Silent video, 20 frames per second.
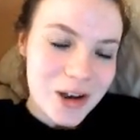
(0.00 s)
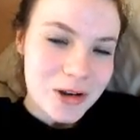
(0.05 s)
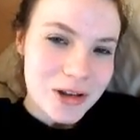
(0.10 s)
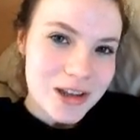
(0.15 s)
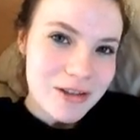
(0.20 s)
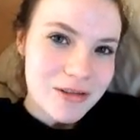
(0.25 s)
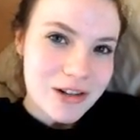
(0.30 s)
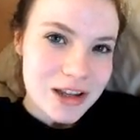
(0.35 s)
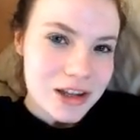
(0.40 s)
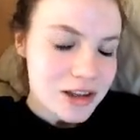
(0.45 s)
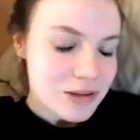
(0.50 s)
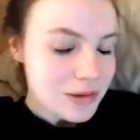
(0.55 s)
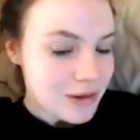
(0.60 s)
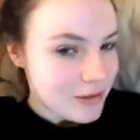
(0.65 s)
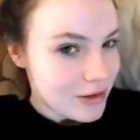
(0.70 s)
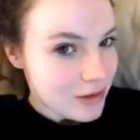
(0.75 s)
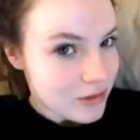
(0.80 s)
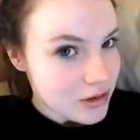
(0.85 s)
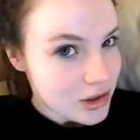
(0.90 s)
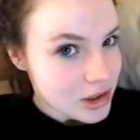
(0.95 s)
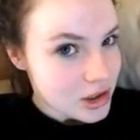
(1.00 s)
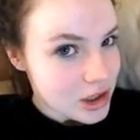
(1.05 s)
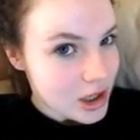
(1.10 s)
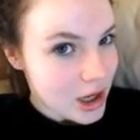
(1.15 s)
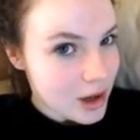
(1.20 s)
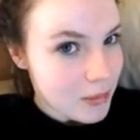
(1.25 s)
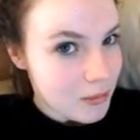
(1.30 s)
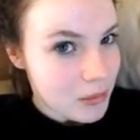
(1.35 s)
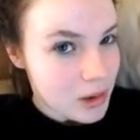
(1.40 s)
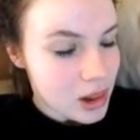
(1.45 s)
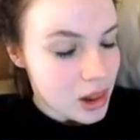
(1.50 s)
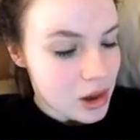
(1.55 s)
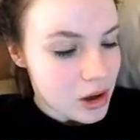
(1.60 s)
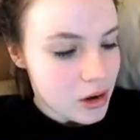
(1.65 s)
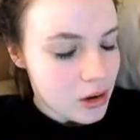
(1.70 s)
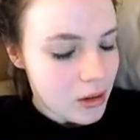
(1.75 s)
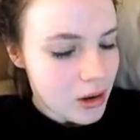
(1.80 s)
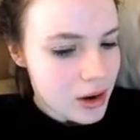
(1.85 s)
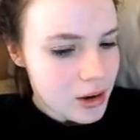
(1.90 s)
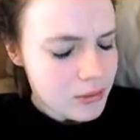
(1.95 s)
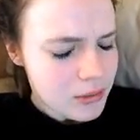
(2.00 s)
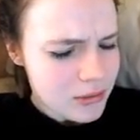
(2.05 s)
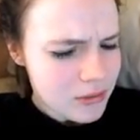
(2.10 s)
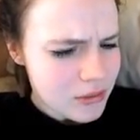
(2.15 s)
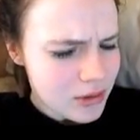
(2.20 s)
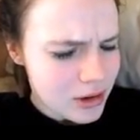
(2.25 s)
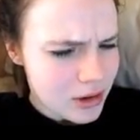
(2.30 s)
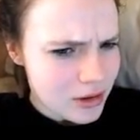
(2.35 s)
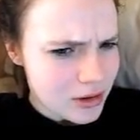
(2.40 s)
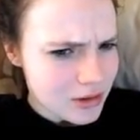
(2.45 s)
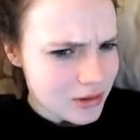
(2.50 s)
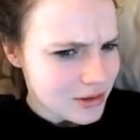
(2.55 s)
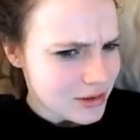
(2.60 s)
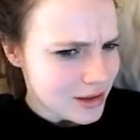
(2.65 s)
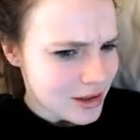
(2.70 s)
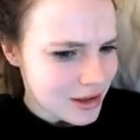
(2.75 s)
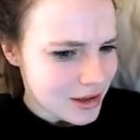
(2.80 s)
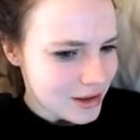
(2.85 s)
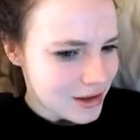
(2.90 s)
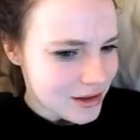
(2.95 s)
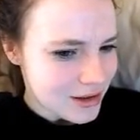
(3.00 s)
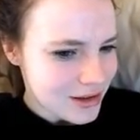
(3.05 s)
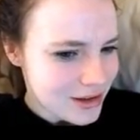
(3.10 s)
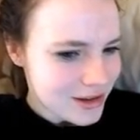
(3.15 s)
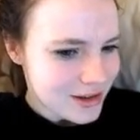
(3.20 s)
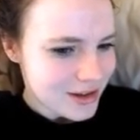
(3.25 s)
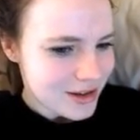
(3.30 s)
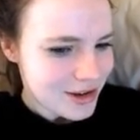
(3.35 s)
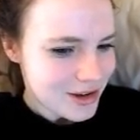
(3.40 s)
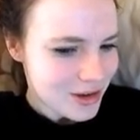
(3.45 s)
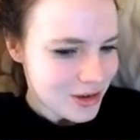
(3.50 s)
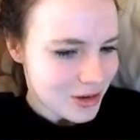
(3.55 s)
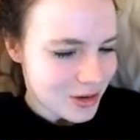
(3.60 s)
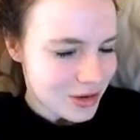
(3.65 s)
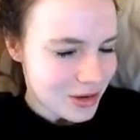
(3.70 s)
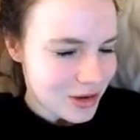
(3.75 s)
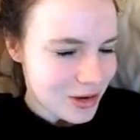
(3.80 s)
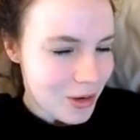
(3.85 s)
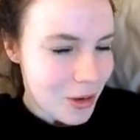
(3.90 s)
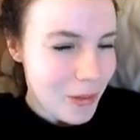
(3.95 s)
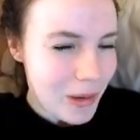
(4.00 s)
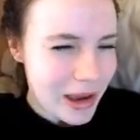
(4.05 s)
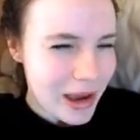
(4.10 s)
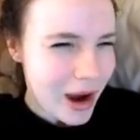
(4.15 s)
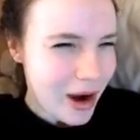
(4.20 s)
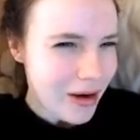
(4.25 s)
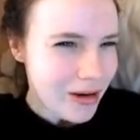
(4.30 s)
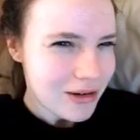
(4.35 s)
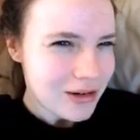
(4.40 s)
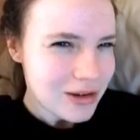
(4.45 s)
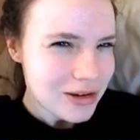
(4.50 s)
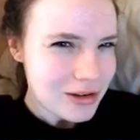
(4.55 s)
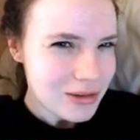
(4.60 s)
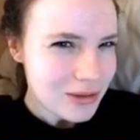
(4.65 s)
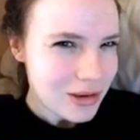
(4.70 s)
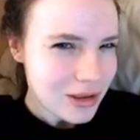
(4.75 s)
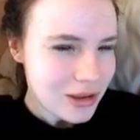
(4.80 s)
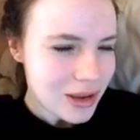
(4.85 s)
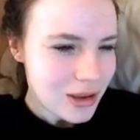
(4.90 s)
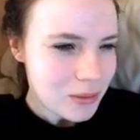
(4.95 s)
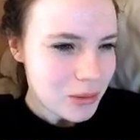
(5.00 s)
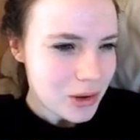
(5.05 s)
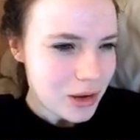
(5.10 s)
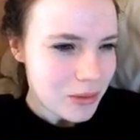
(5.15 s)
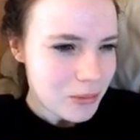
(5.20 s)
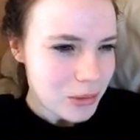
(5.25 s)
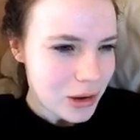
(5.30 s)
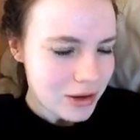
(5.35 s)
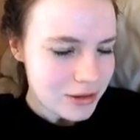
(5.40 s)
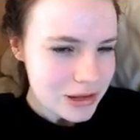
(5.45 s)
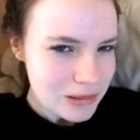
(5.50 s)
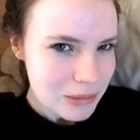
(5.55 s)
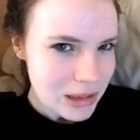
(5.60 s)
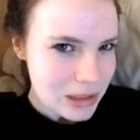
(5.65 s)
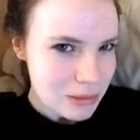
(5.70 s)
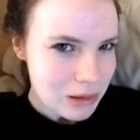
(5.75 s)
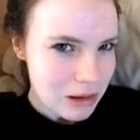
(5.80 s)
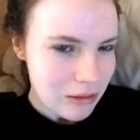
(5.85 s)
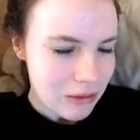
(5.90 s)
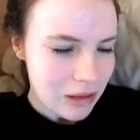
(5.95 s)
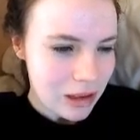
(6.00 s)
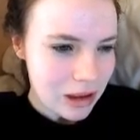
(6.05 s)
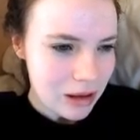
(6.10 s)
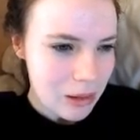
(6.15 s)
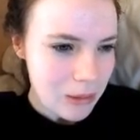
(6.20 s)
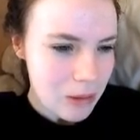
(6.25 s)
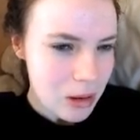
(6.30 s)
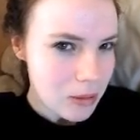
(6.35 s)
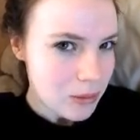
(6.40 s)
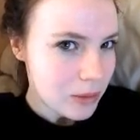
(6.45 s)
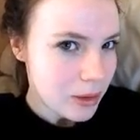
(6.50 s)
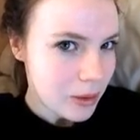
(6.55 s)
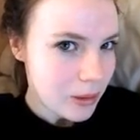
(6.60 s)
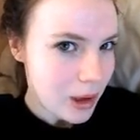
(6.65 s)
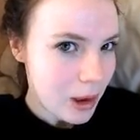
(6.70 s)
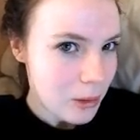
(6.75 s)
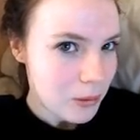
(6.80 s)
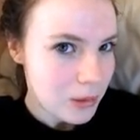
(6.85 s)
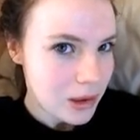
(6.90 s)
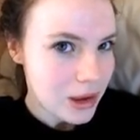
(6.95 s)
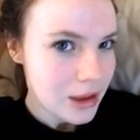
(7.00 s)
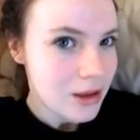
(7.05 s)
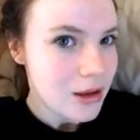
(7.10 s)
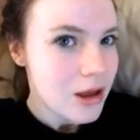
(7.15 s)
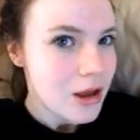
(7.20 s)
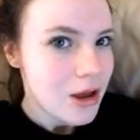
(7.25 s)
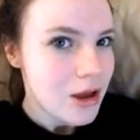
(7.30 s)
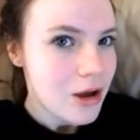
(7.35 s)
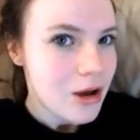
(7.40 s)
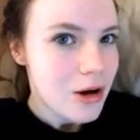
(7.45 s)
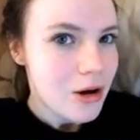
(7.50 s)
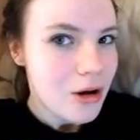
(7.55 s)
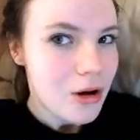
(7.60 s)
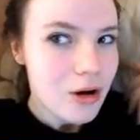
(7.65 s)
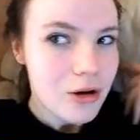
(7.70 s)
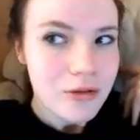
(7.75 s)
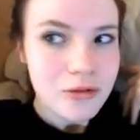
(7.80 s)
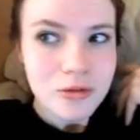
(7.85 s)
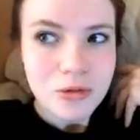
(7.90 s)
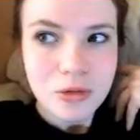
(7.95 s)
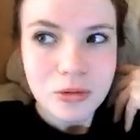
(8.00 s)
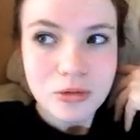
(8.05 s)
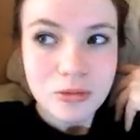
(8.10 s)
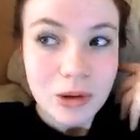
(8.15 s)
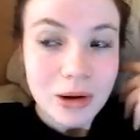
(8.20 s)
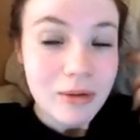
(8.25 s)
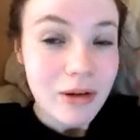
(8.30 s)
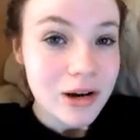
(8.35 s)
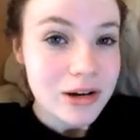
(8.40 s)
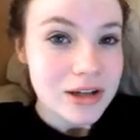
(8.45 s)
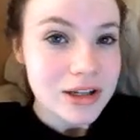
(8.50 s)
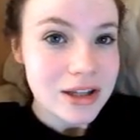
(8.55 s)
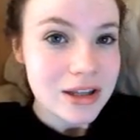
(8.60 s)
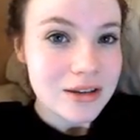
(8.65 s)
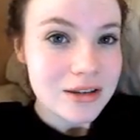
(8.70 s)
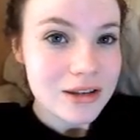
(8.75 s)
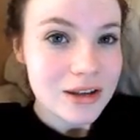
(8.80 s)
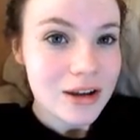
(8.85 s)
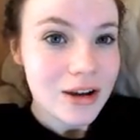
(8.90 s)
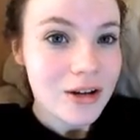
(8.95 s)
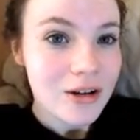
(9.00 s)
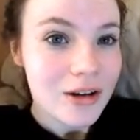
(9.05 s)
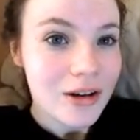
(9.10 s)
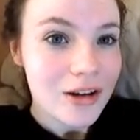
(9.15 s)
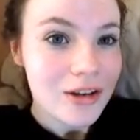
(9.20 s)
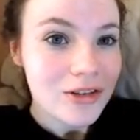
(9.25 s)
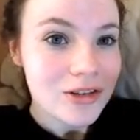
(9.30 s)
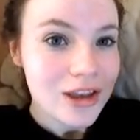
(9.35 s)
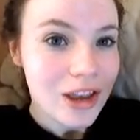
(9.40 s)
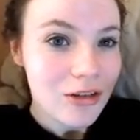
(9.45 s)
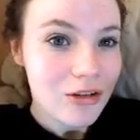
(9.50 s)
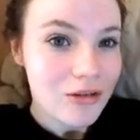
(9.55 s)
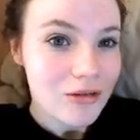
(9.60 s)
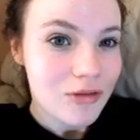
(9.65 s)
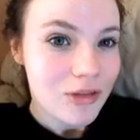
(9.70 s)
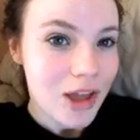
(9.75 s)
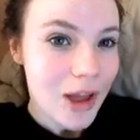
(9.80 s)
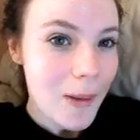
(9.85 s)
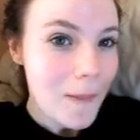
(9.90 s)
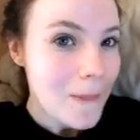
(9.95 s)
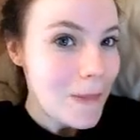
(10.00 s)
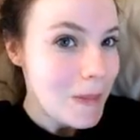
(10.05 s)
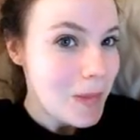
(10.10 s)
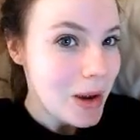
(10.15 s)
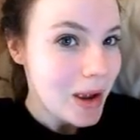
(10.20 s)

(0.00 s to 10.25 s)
I'll leave a link to my fanfiction account below. I'm not very good, you know, these aren't my characters or anything, but practice makes perfect, and I'm hoping it'll help me overall with my writing, so stay tuned for that.